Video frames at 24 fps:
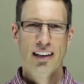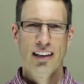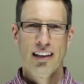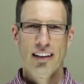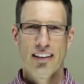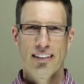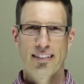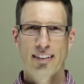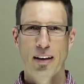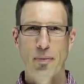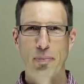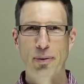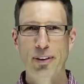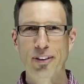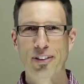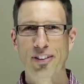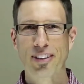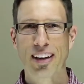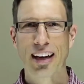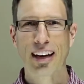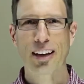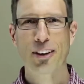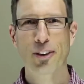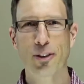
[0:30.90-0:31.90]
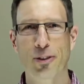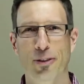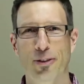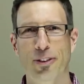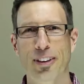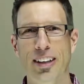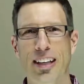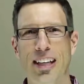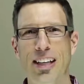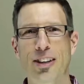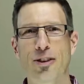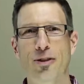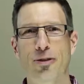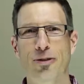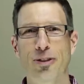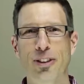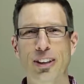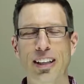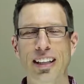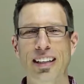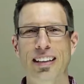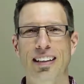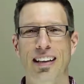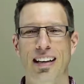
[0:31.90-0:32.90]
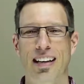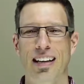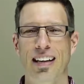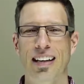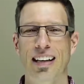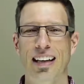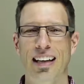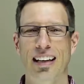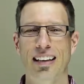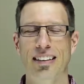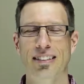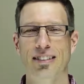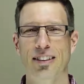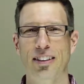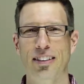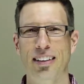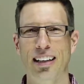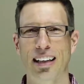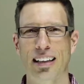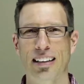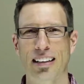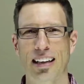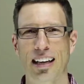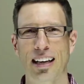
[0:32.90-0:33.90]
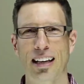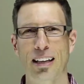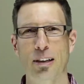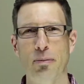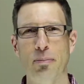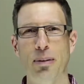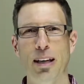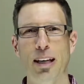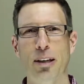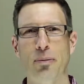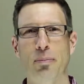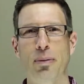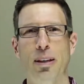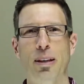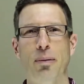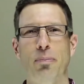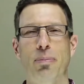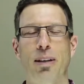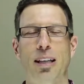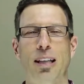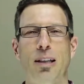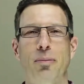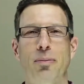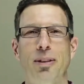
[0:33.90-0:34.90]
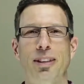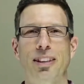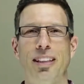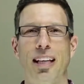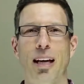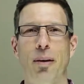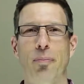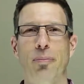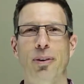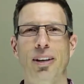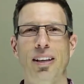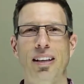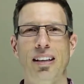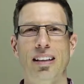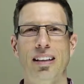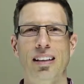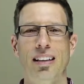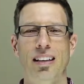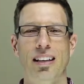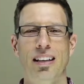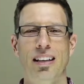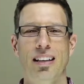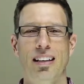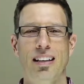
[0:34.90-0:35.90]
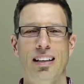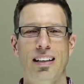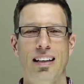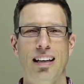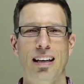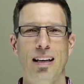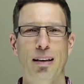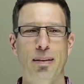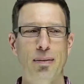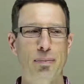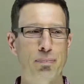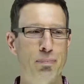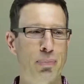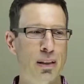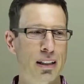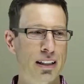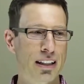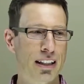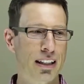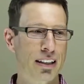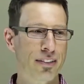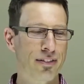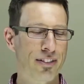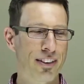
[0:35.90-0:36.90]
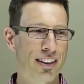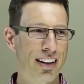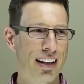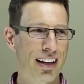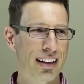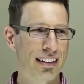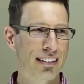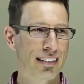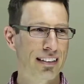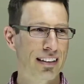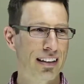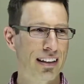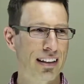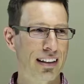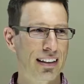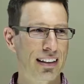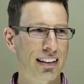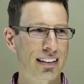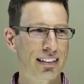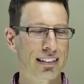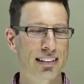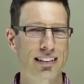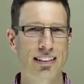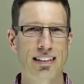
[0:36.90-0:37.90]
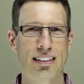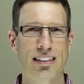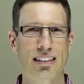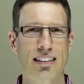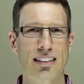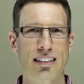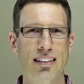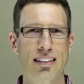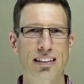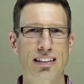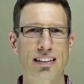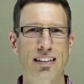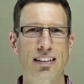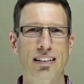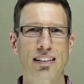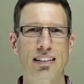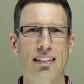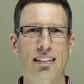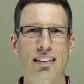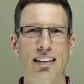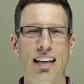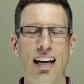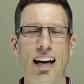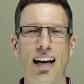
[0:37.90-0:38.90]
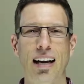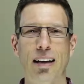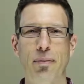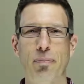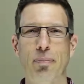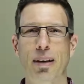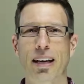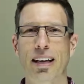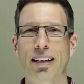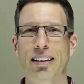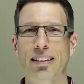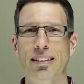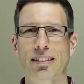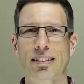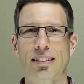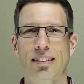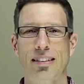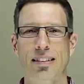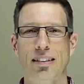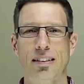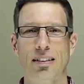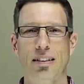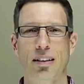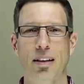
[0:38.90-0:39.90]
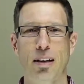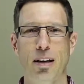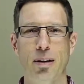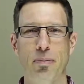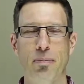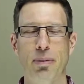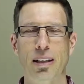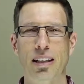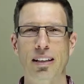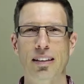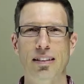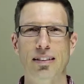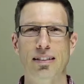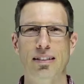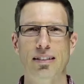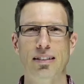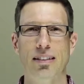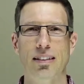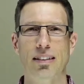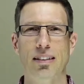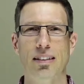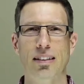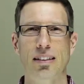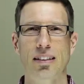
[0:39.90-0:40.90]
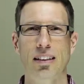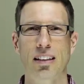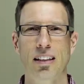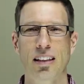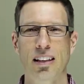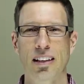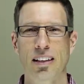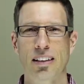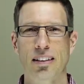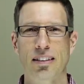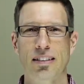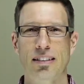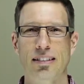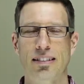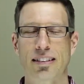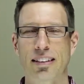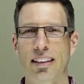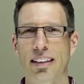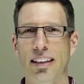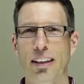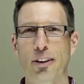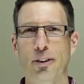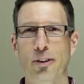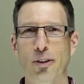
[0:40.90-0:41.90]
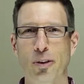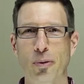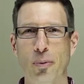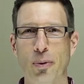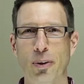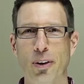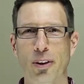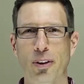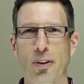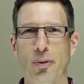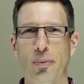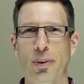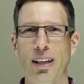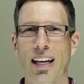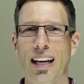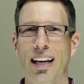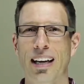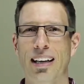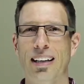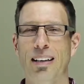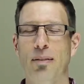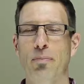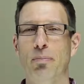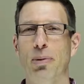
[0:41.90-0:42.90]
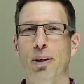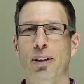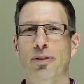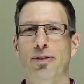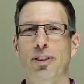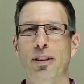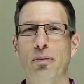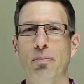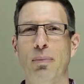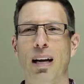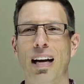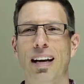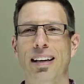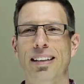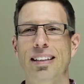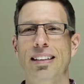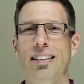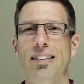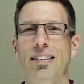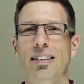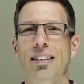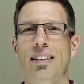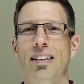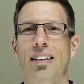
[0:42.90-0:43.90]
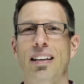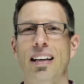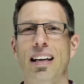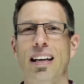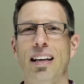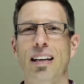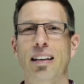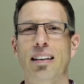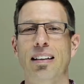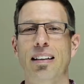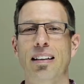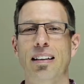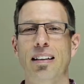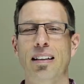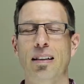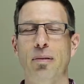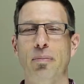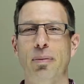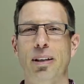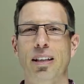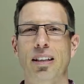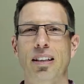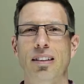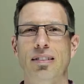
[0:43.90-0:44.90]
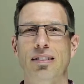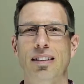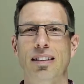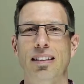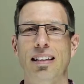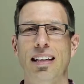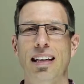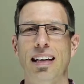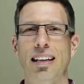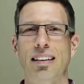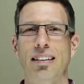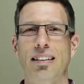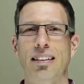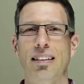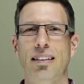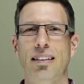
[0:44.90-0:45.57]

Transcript: separate scales for each foot. And so that kind of made me become a skeptic. I believed that God made us because sin entered the world. We had imperfect bodies, and because of that,